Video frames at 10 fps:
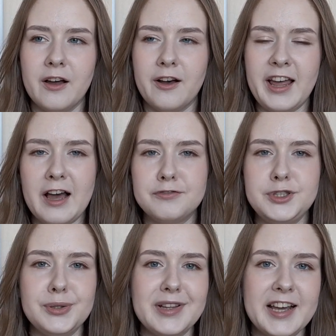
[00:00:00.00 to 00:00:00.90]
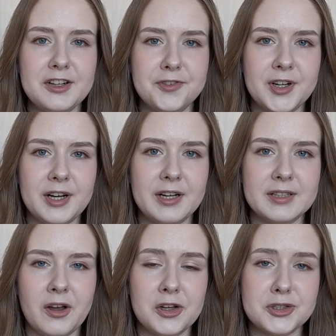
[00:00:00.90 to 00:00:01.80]
have too light of a
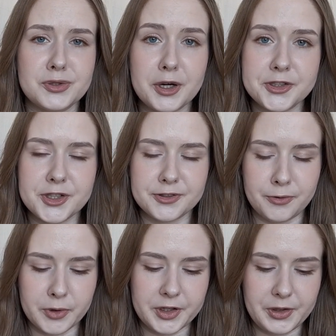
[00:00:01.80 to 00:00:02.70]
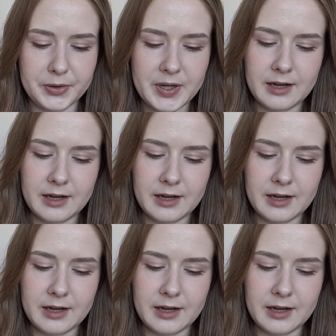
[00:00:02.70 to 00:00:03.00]
structure for you,